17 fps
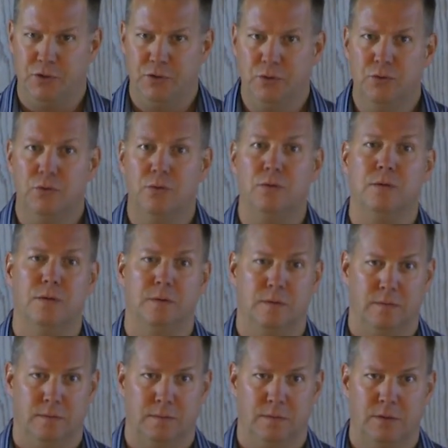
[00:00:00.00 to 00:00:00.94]
you,
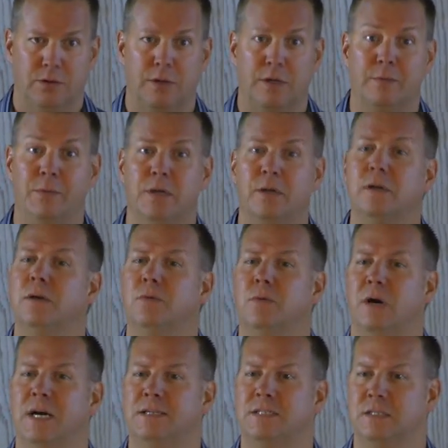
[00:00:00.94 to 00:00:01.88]

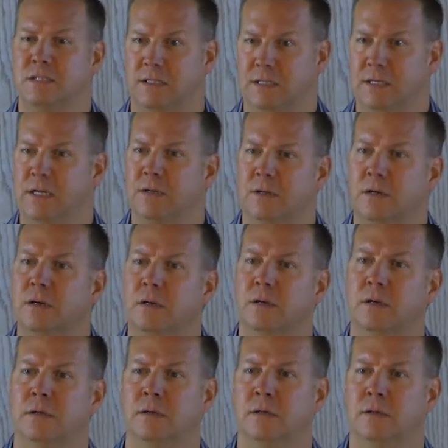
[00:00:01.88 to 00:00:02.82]
credibility-wise as a leader,
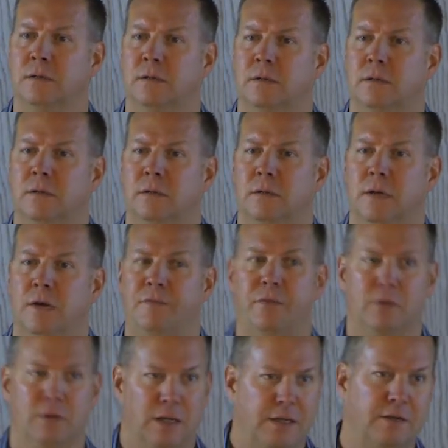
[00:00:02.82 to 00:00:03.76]

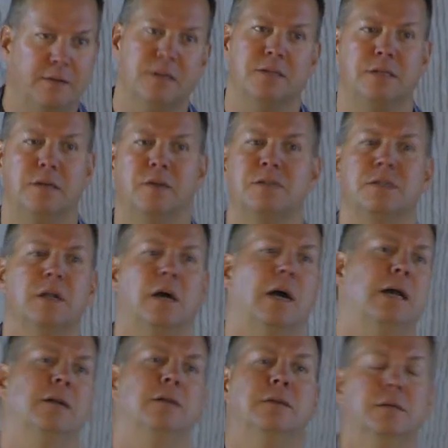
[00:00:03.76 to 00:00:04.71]
if you're letting this stuff
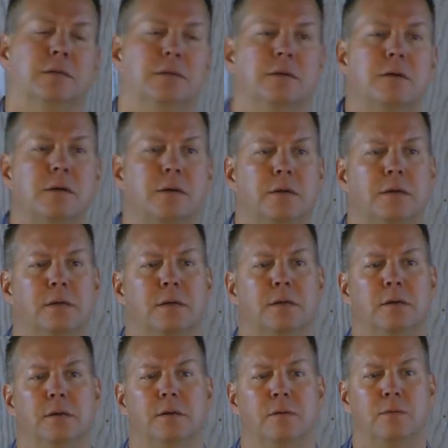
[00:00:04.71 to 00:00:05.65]
slide?
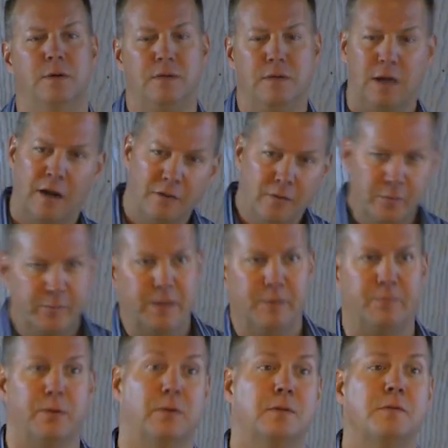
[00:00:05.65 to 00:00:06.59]
What are the other
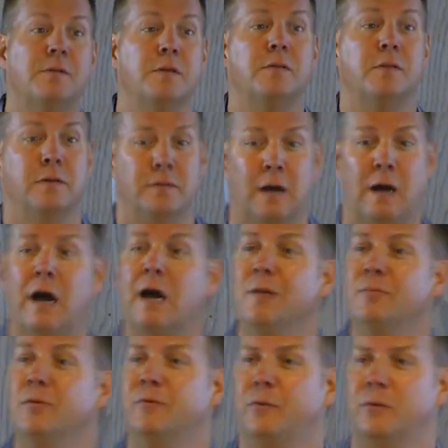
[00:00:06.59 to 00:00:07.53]
people, the
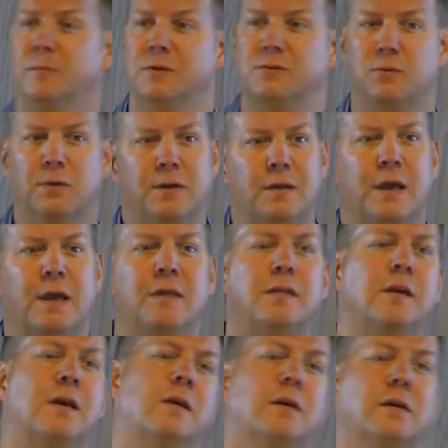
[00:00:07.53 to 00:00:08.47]
high performers, what do they
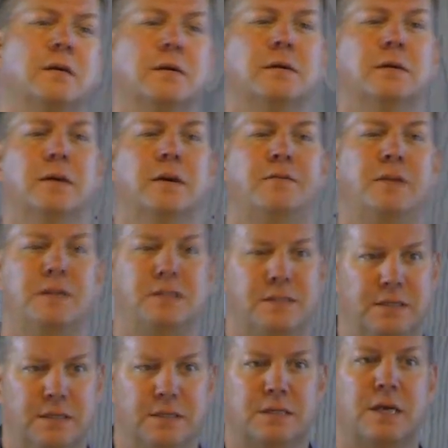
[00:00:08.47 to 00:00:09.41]
think if they
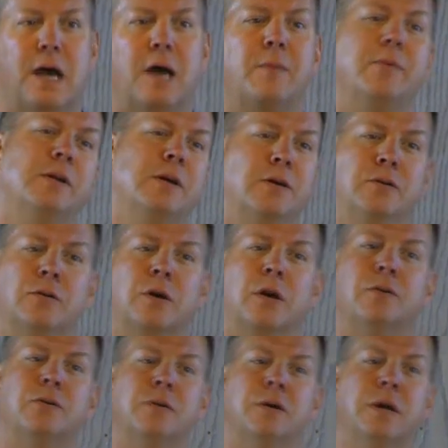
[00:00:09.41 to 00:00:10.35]
see this happening and you're
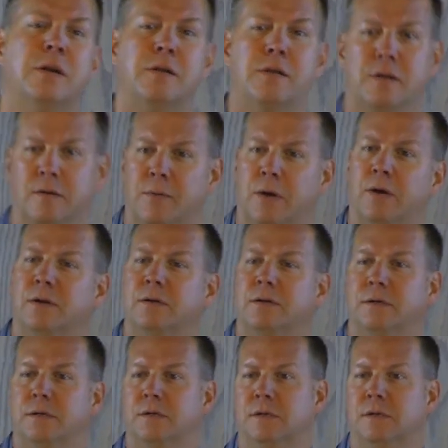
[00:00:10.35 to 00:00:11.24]
not doing anything about it?